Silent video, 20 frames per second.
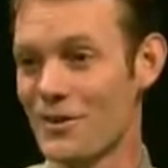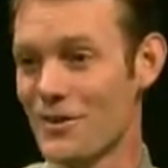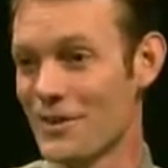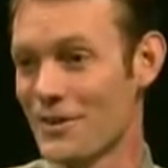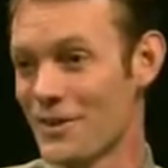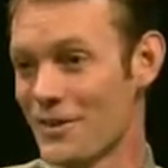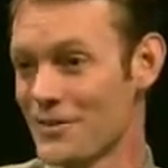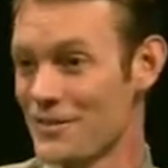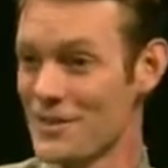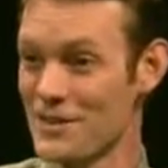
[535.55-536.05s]

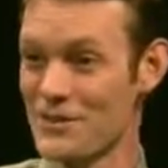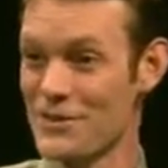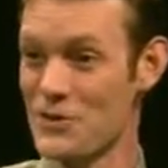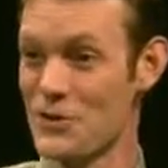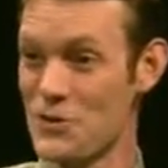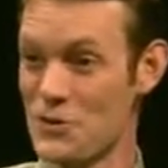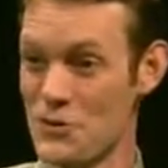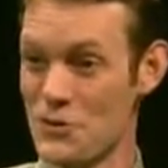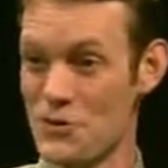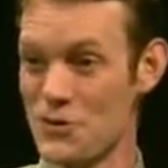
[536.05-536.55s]
It's this
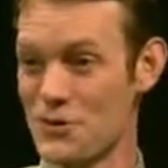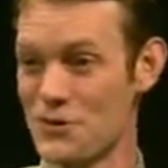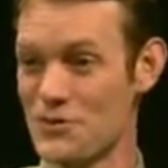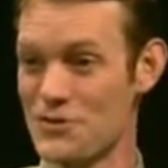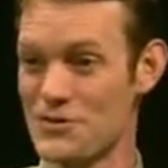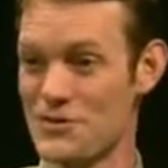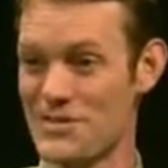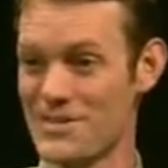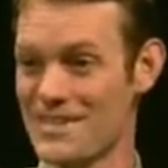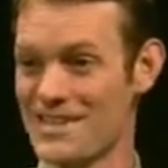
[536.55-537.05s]

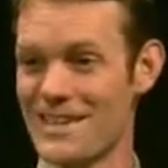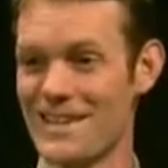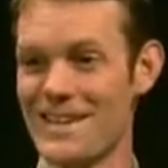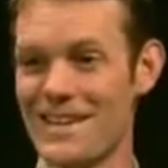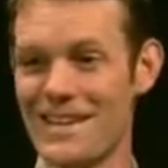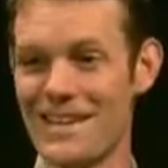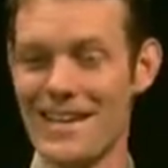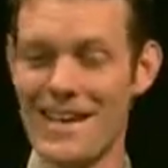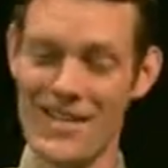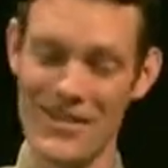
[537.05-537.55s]
huge
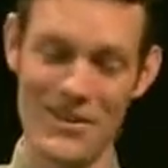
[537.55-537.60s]
city.